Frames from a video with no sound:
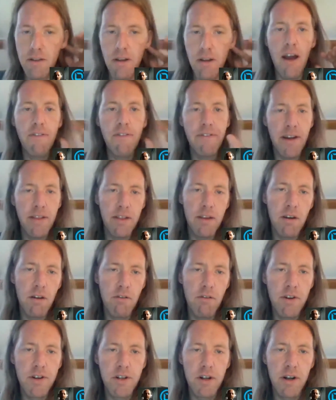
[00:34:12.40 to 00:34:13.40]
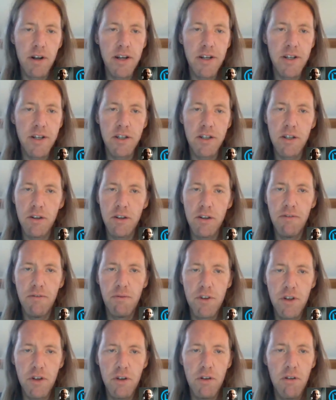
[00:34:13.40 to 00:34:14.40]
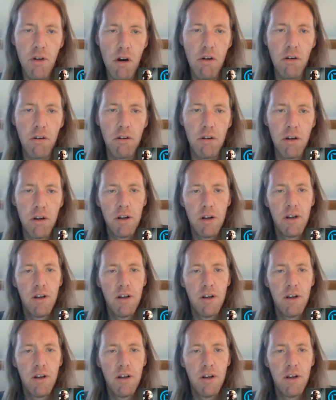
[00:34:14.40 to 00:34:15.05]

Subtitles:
because I found the original ACs too long.